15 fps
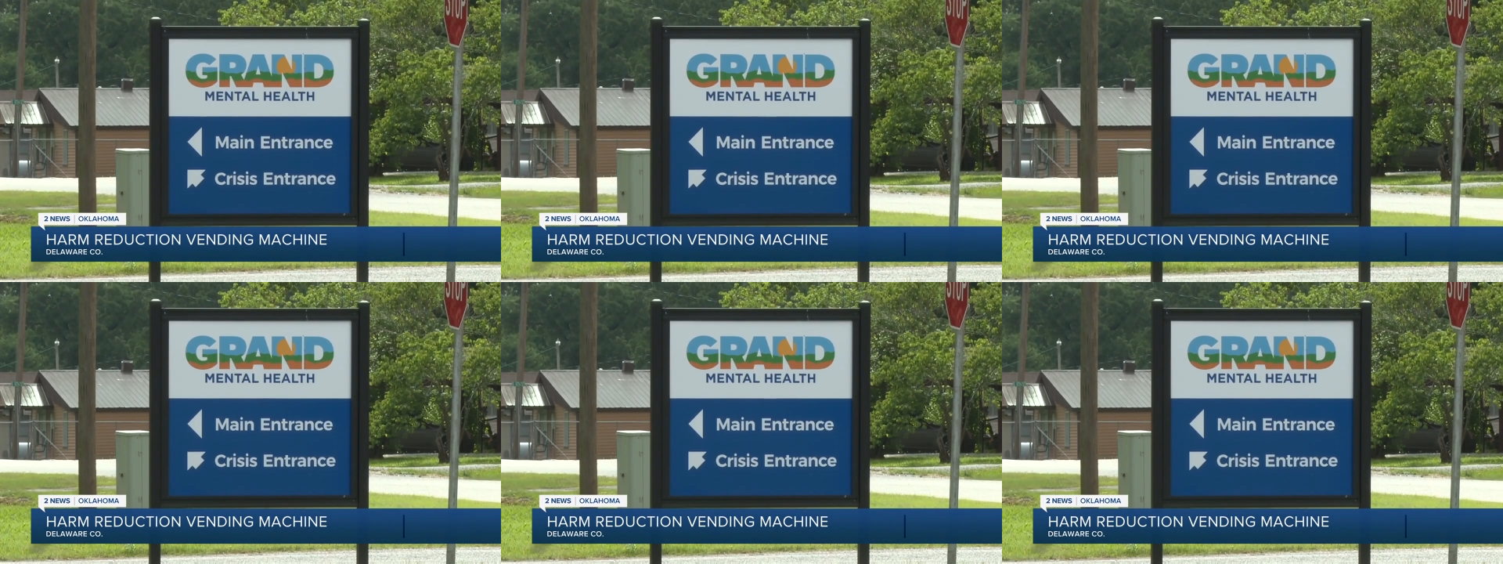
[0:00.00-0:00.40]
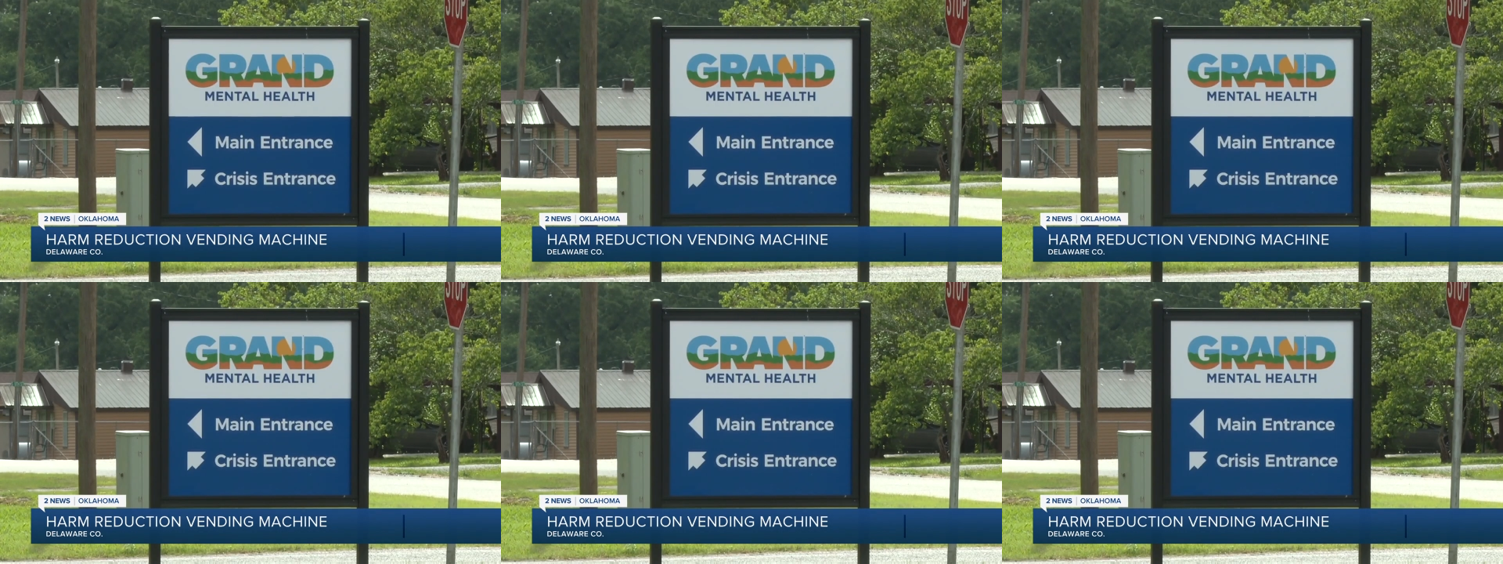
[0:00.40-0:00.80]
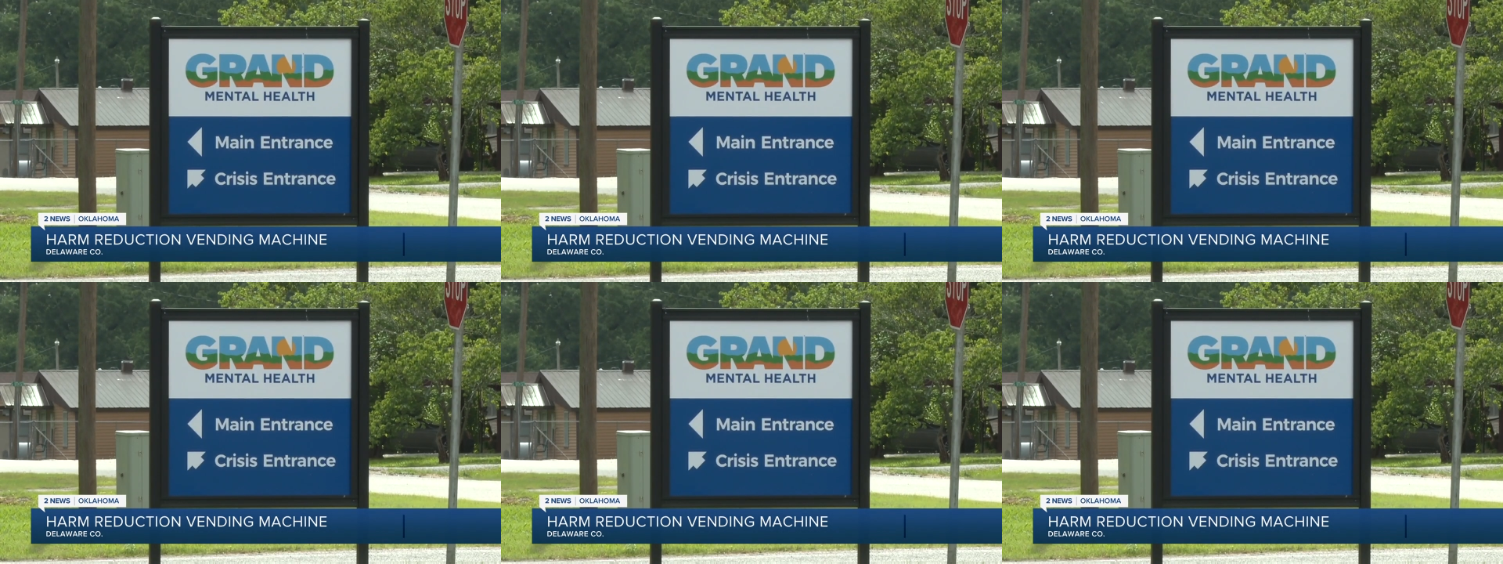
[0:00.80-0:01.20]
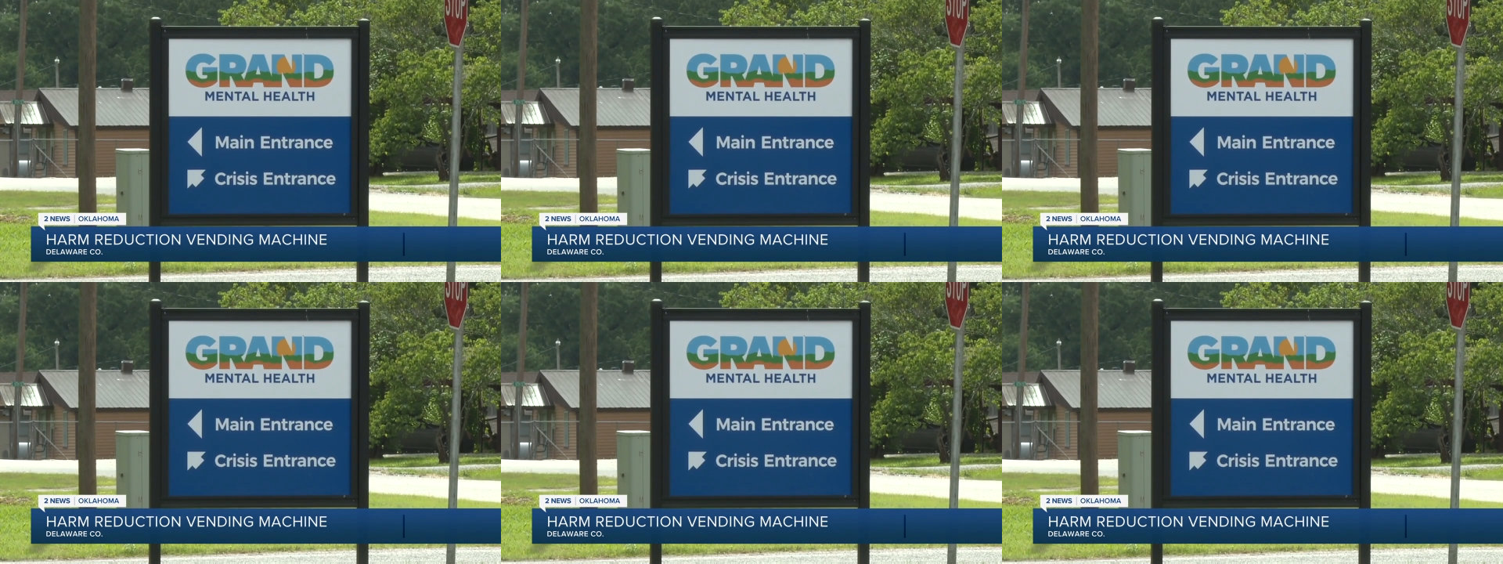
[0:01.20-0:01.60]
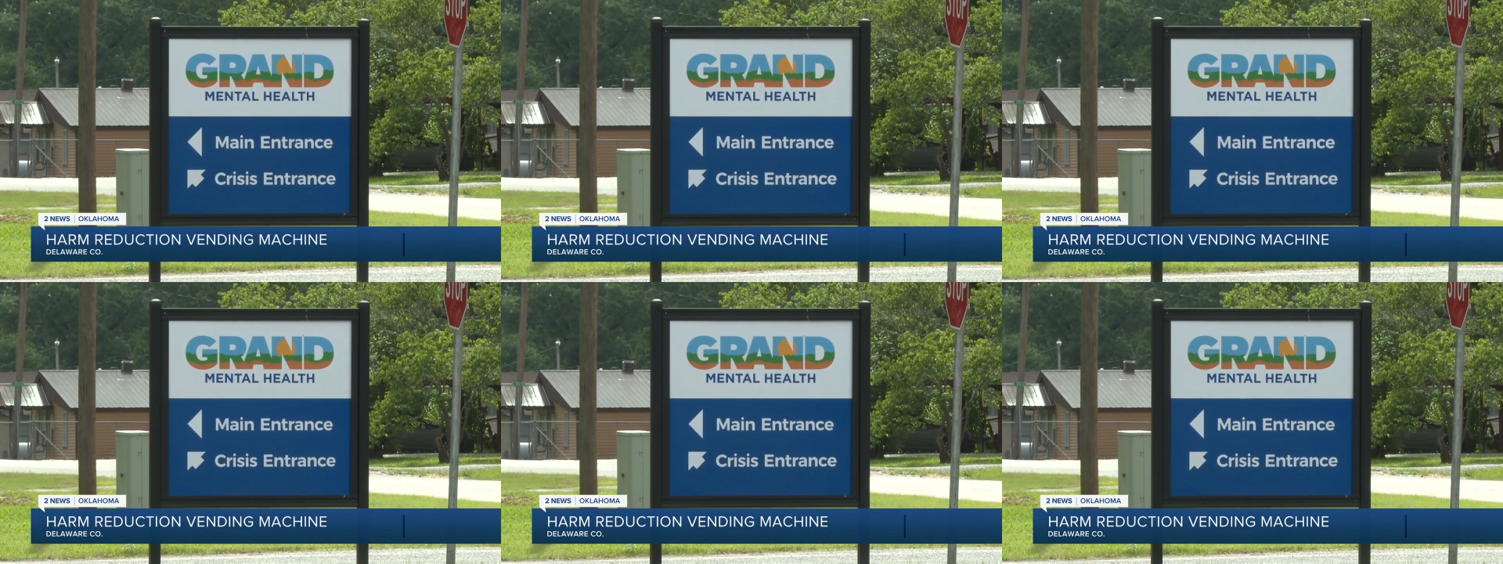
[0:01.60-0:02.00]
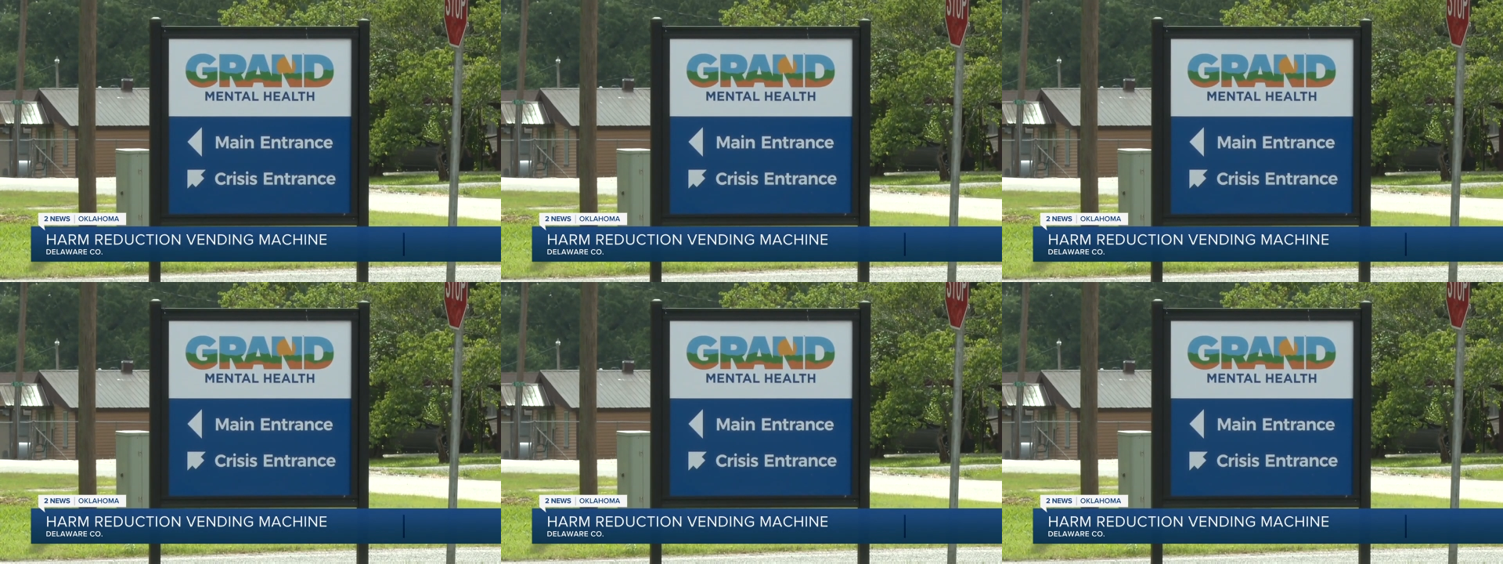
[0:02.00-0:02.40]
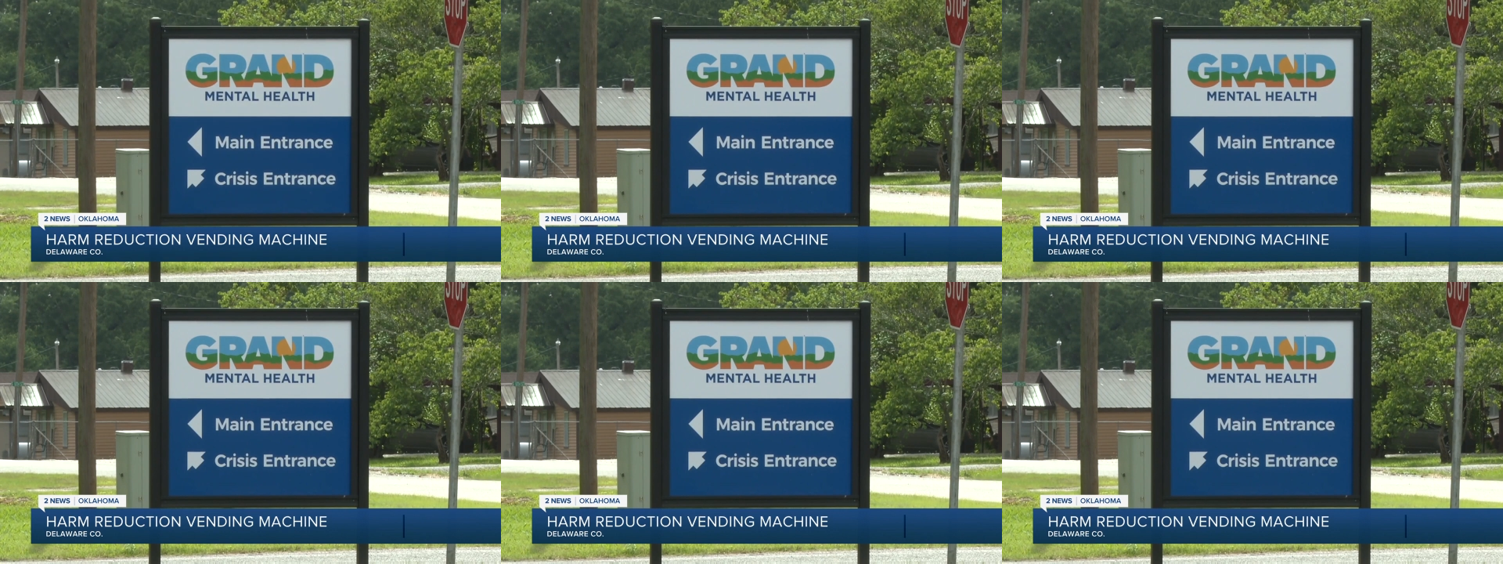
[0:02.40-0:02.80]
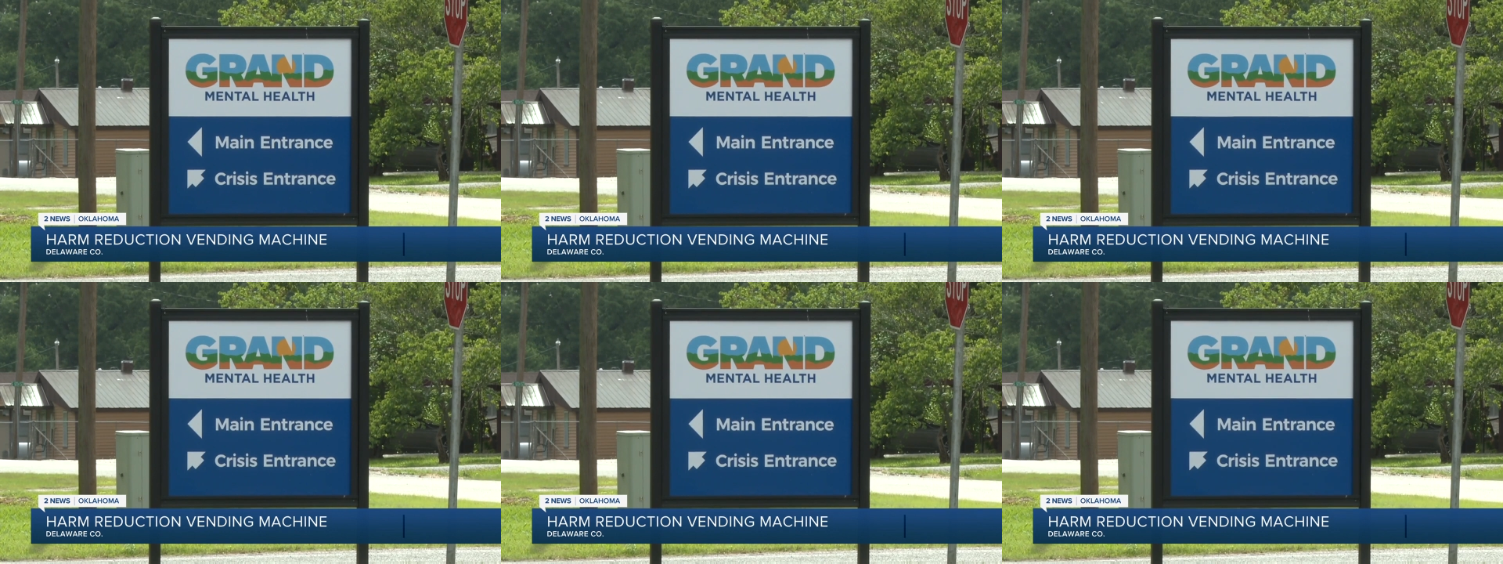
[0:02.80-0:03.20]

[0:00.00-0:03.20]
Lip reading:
[unreadable: no face in view]